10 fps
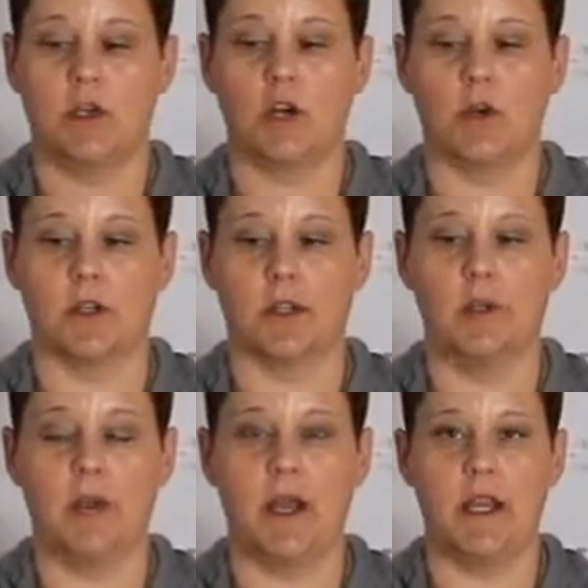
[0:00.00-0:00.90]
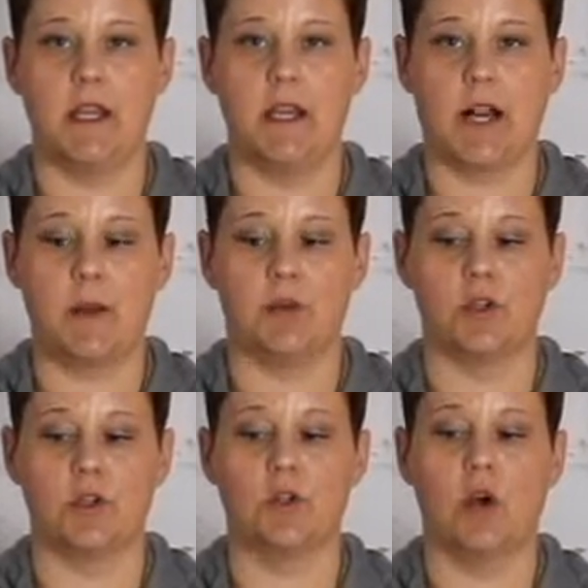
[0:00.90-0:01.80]
acrylic paint and I
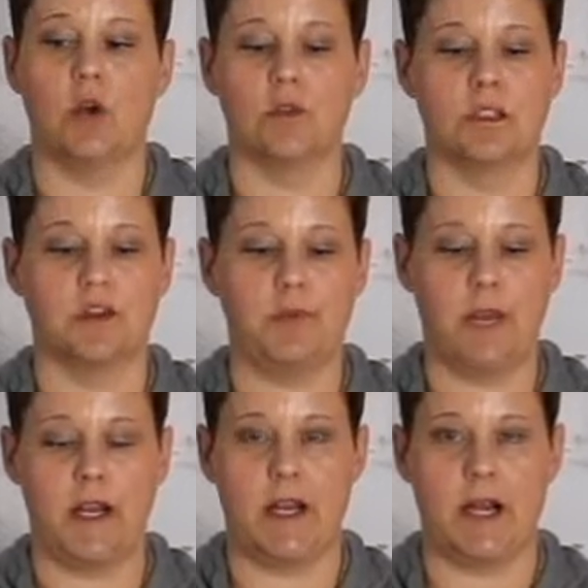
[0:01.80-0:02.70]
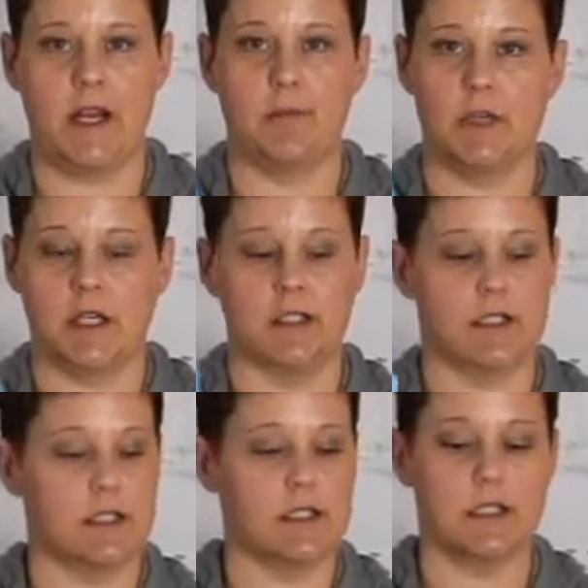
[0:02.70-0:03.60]
put 2 coats of paint on it because
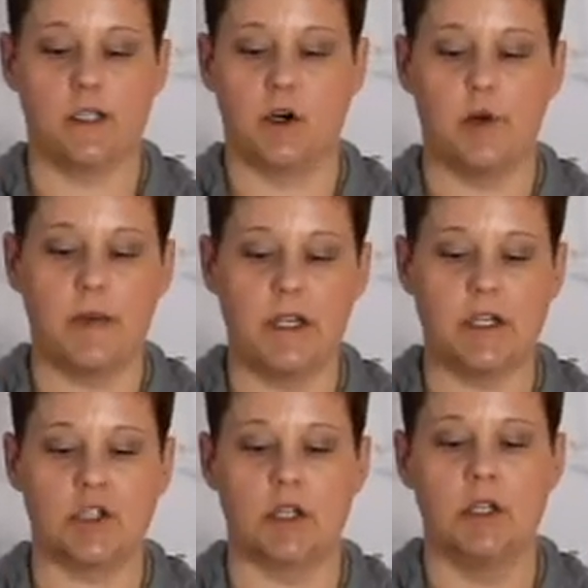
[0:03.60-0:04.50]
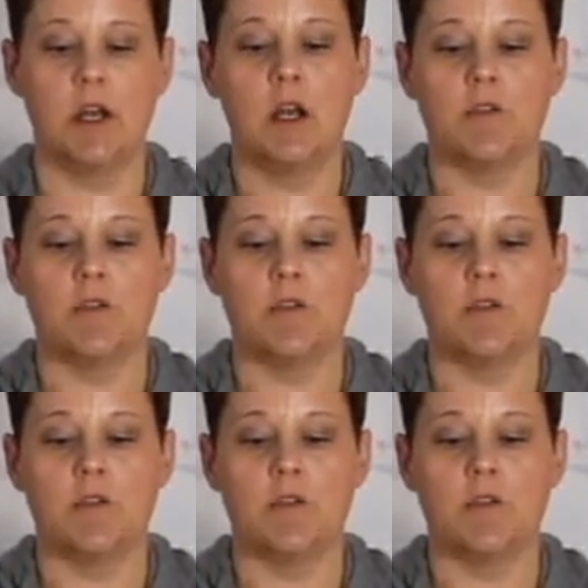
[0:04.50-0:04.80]
this is going to go in my kitchen.